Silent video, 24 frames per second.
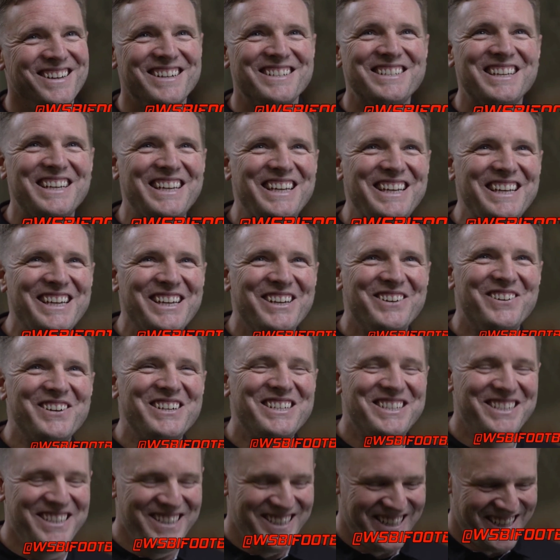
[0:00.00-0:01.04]
it's a leading
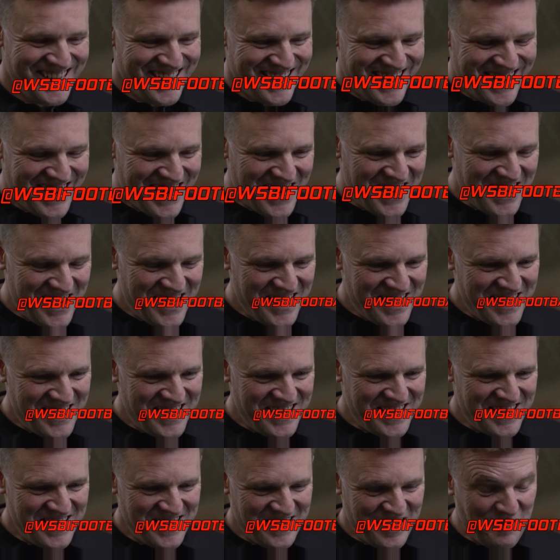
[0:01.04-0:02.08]
question.
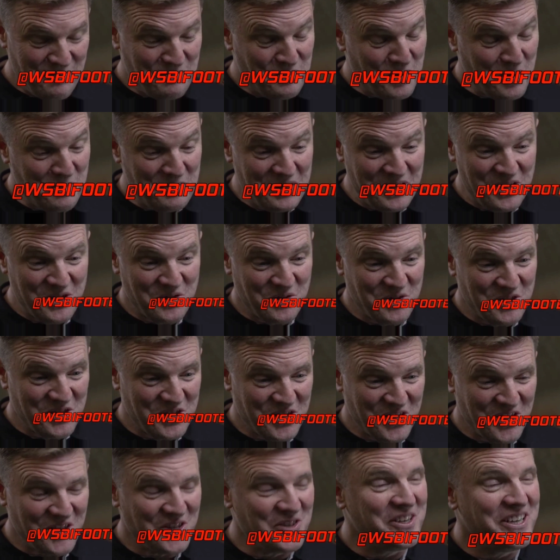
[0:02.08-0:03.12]
Uh, I'm probably sure the
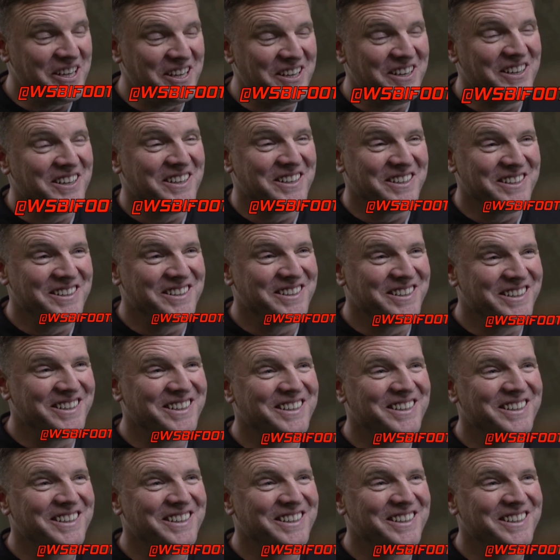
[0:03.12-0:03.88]
security guard